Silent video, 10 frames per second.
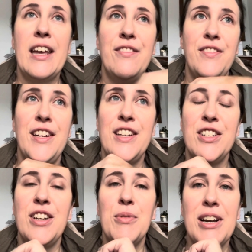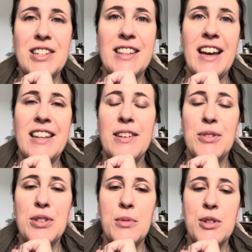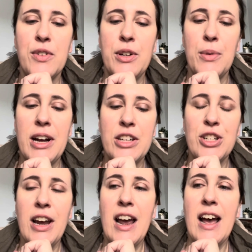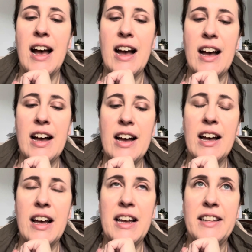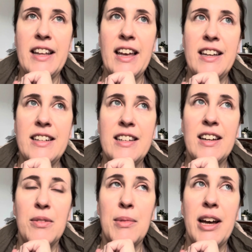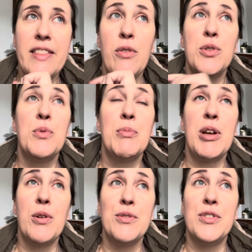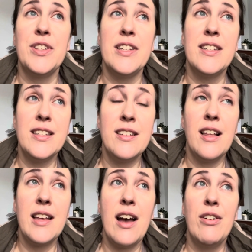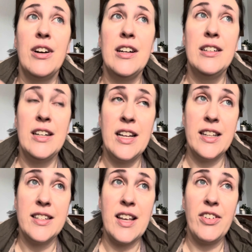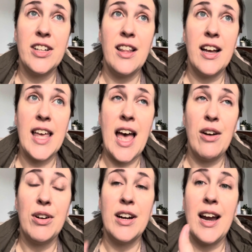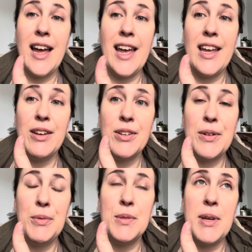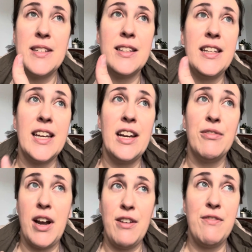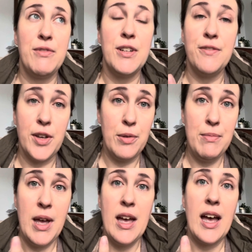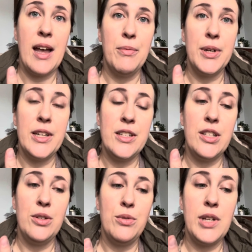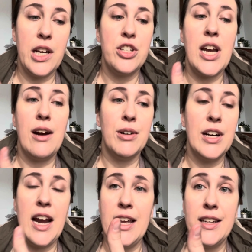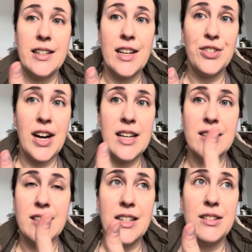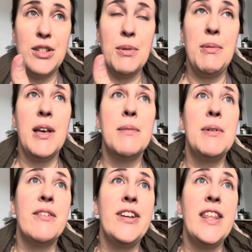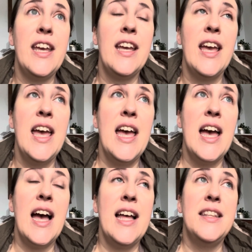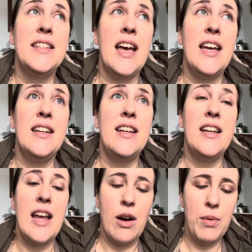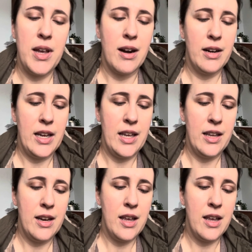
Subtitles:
and finished watching that and that was so much fun to watch. And then those were my goals for the 6 o'clock hour. The 7 o'clock hour, I was basically getting ready to film. I wanted to take a shower and get dressed and do my makeup and everything. And then now we are in